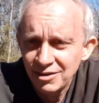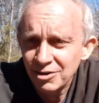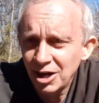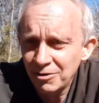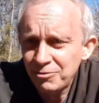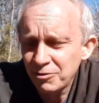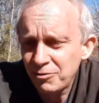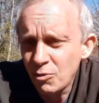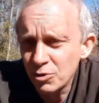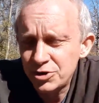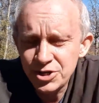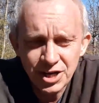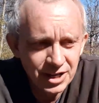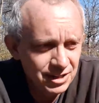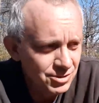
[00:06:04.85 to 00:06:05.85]
uh, for four
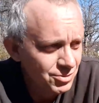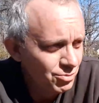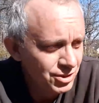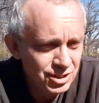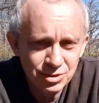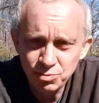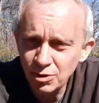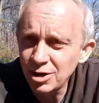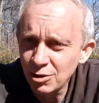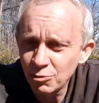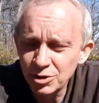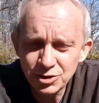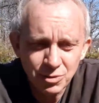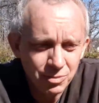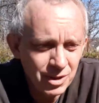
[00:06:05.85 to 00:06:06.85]
chickens, which is what our
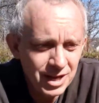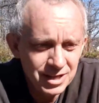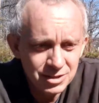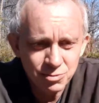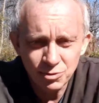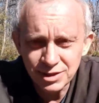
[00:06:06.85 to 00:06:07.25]
original plan is.